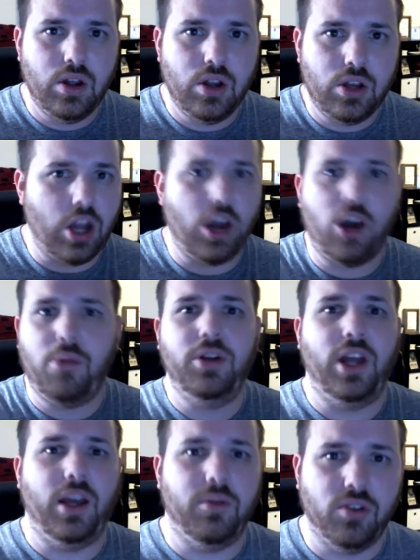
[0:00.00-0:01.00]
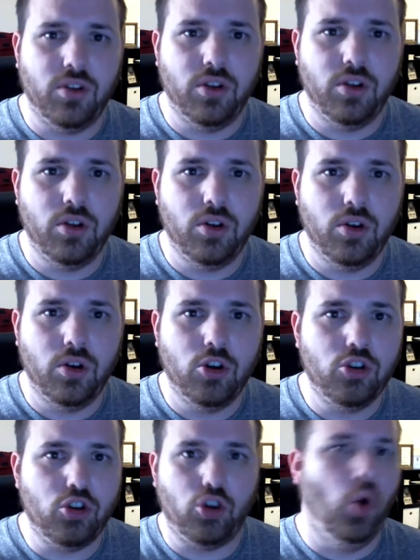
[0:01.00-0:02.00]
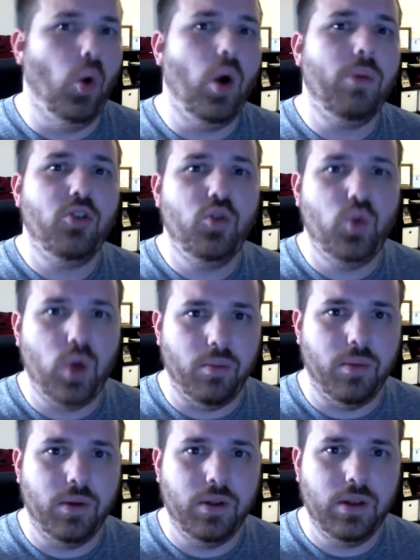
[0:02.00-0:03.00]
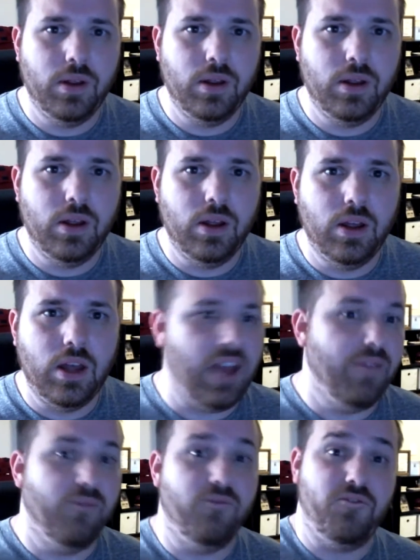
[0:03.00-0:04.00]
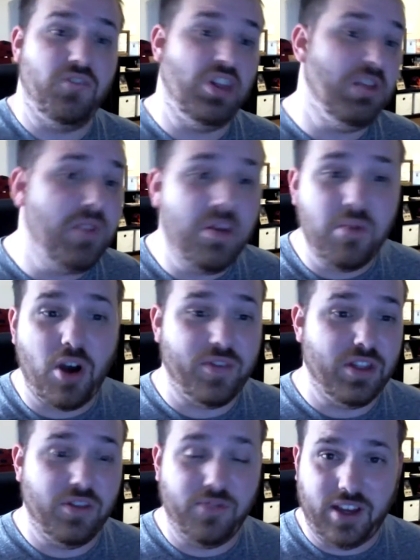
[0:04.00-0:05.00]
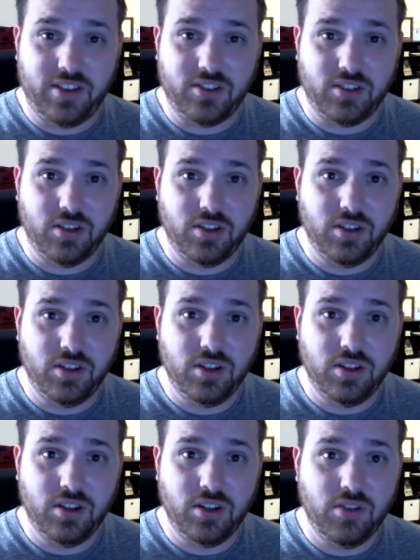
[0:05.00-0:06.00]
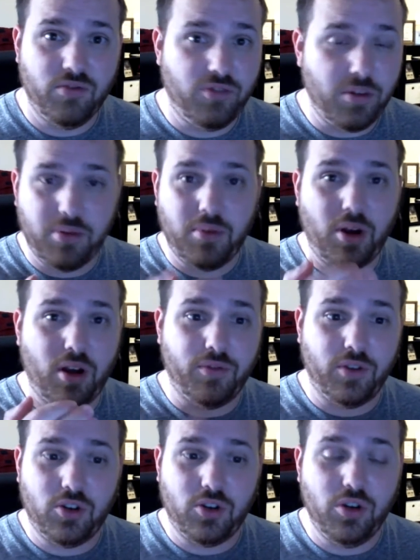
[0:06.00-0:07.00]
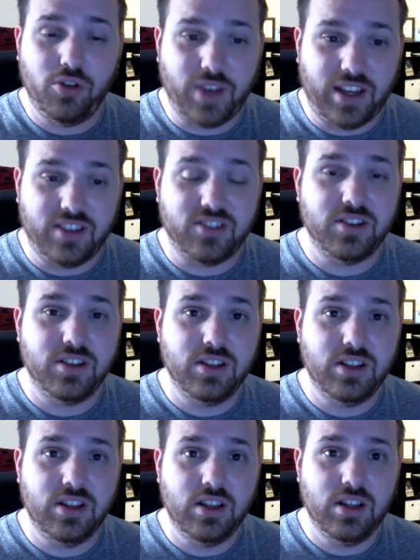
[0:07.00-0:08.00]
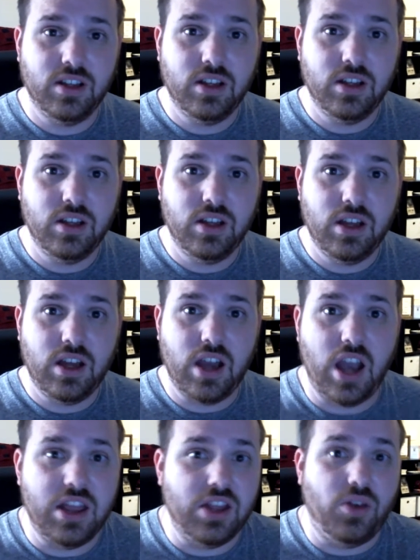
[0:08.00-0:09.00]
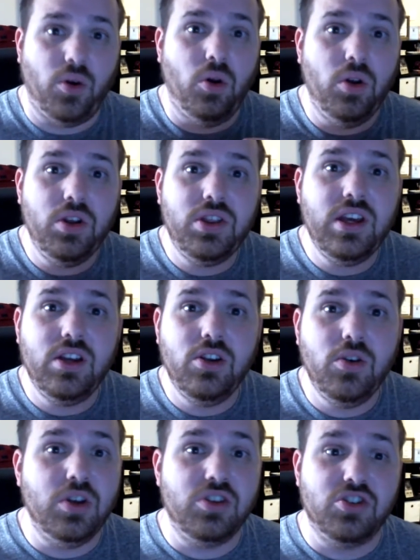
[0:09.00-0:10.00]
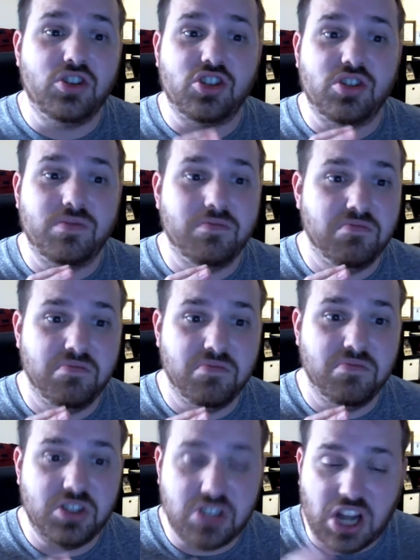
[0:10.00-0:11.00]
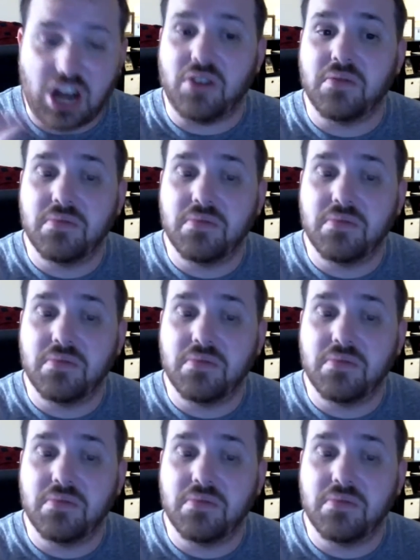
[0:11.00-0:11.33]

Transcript: terrible names, to go up to him and flip him off in the face, flip him off to his face, and the only thing you do is just stare.